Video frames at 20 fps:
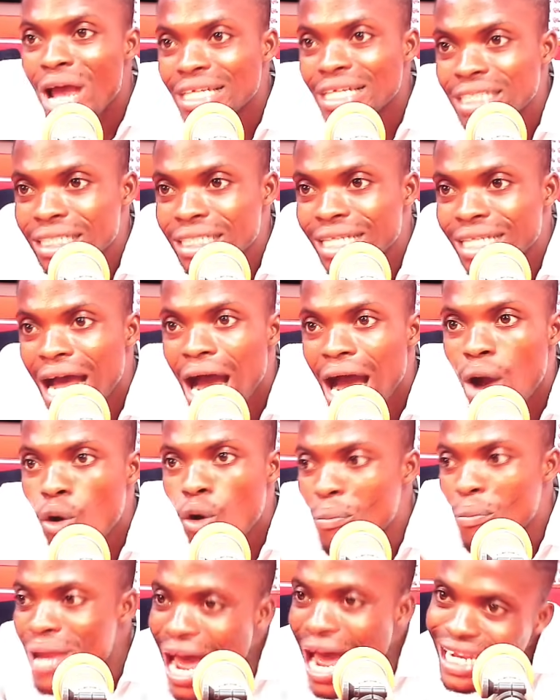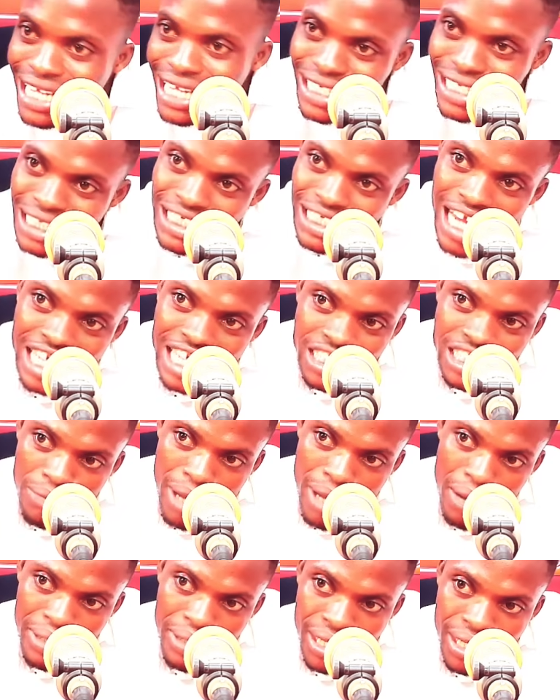ase nyina obi a legends e xe
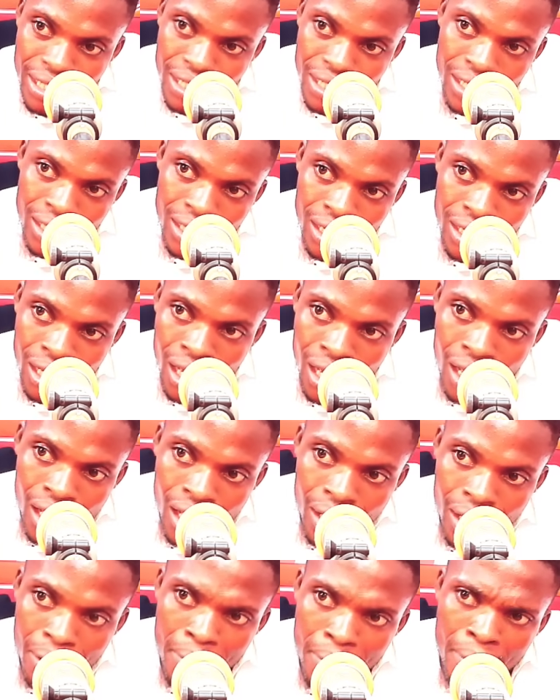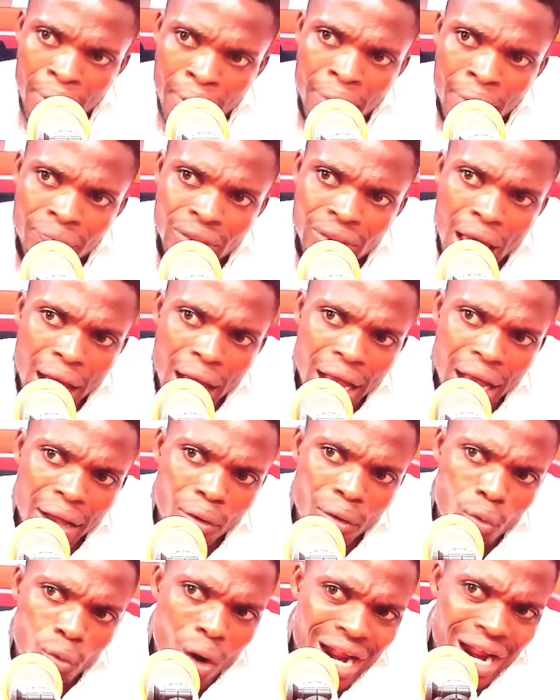ba bi na
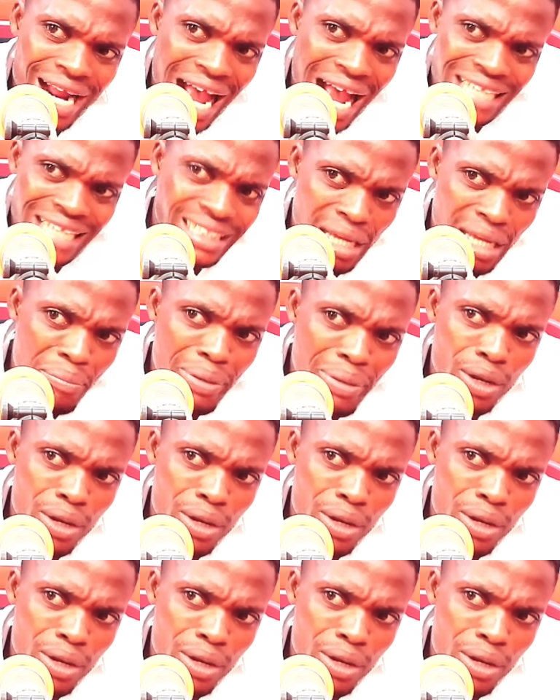o ka se bi